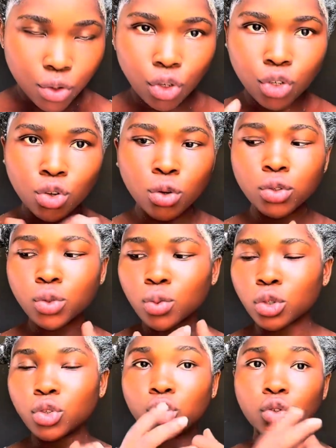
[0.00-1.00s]
So you don't
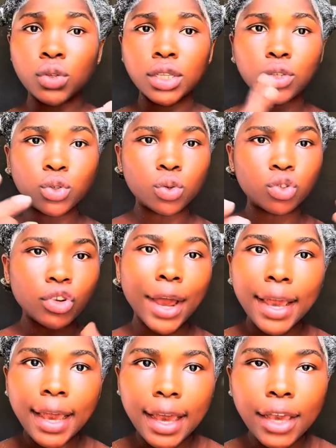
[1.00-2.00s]
want to do this on
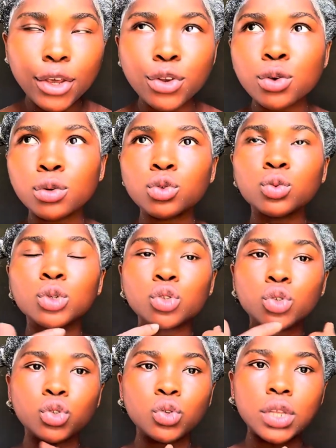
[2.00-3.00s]
dry hair, you don't want
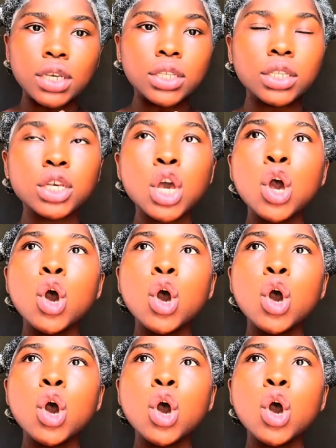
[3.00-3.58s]
to do this